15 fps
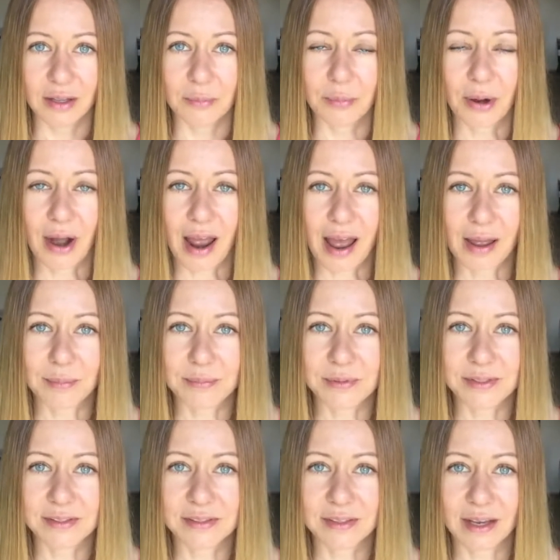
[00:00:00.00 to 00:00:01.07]

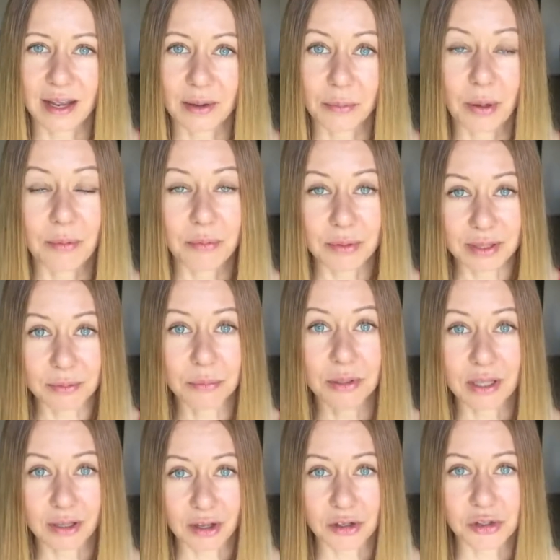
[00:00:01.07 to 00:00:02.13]
perhaps
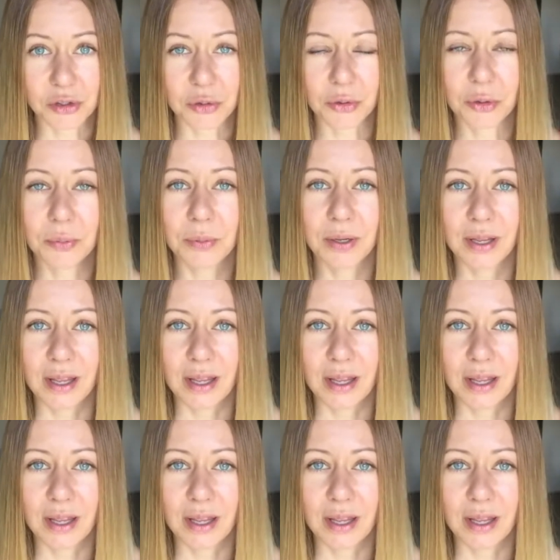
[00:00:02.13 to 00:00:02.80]
with a larger group.